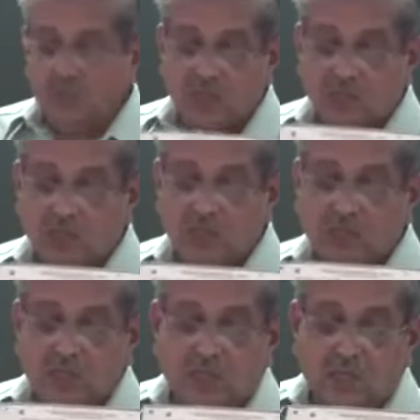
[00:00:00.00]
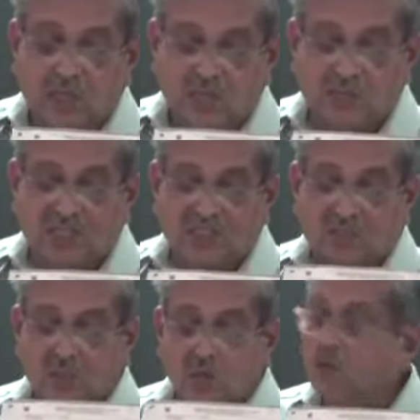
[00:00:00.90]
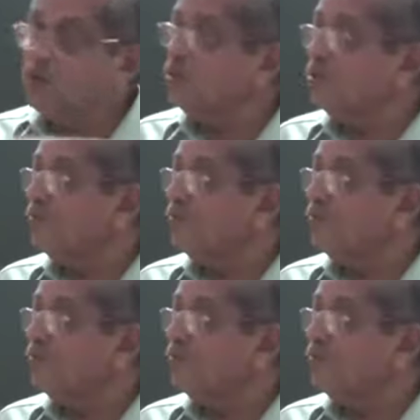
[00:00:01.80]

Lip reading: C3H6O2.